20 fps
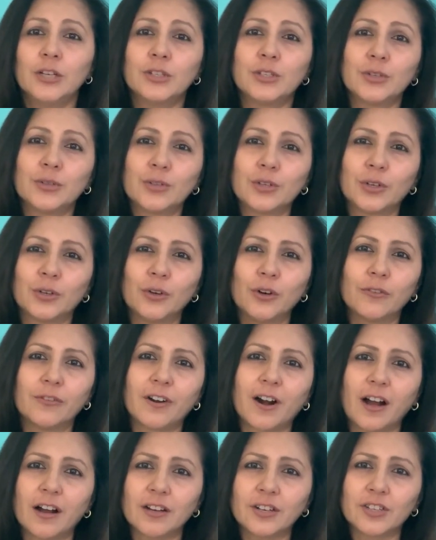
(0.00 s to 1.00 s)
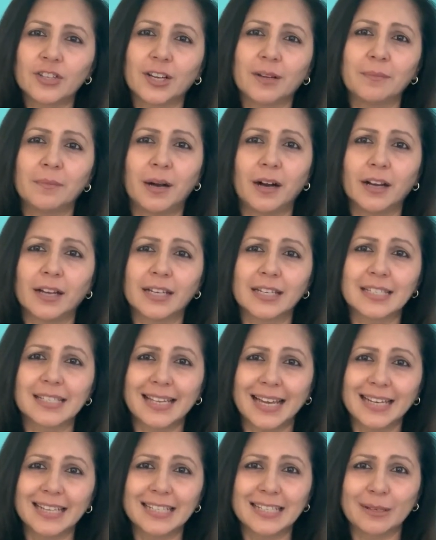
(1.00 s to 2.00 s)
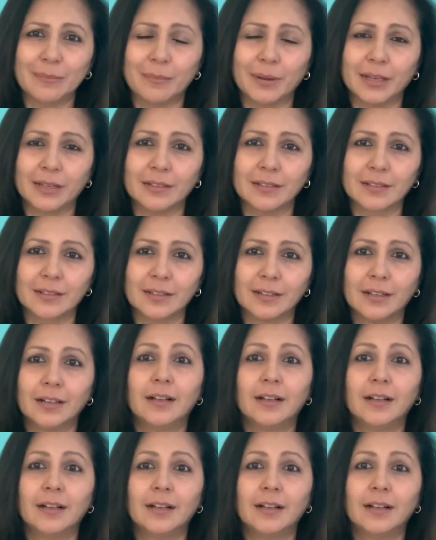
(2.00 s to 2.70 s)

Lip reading: due to an overarching market sentiment.